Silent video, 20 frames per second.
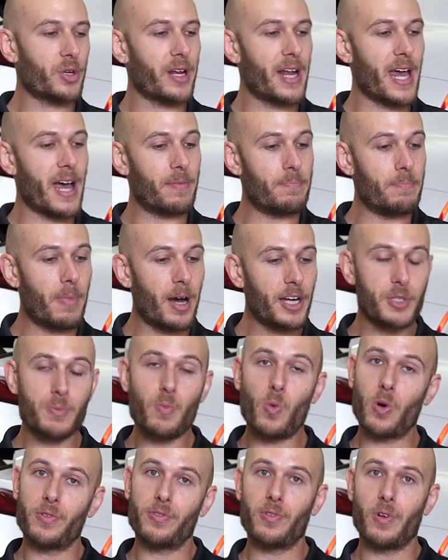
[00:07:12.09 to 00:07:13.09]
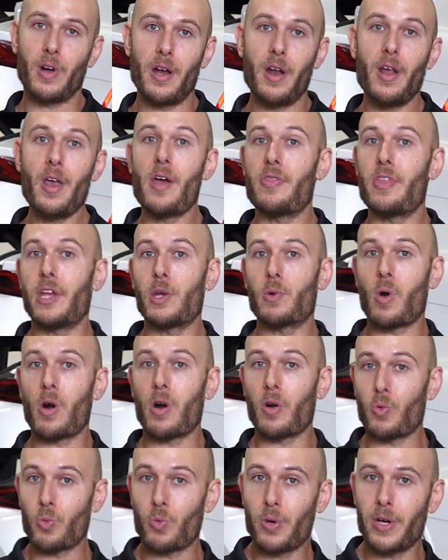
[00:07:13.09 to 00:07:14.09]
You're going to have much more front than you
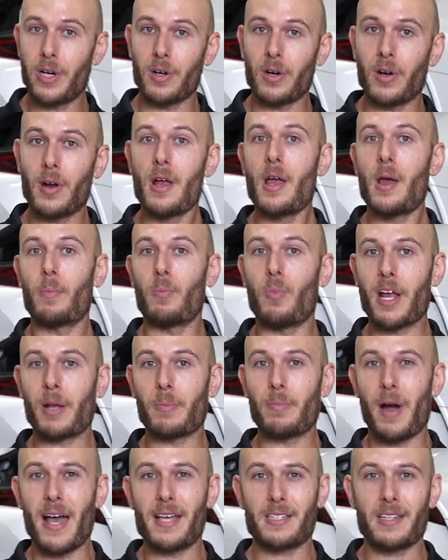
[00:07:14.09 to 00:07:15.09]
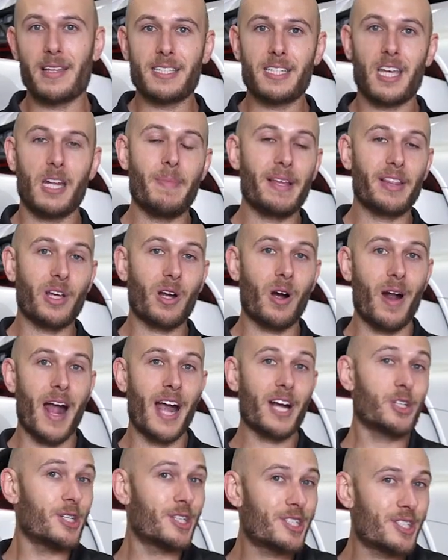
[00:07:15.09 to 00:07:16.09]
are rear brake bias, and that's going to make the car
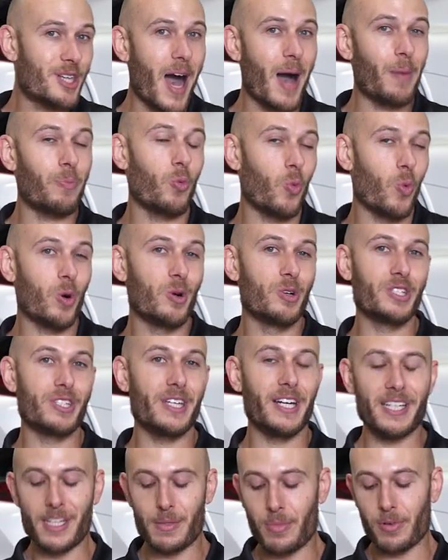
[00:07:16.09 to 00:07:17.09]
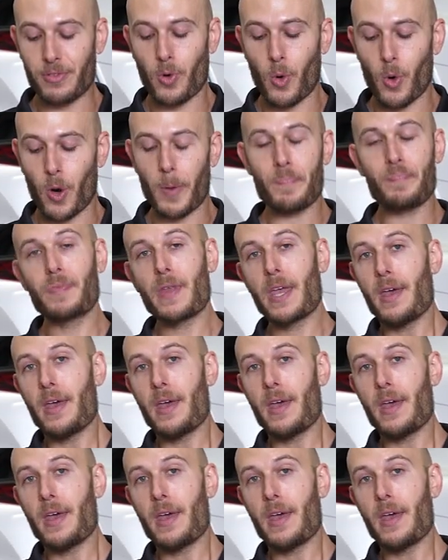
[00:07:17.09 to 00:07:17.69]
actually stop worse than it did before.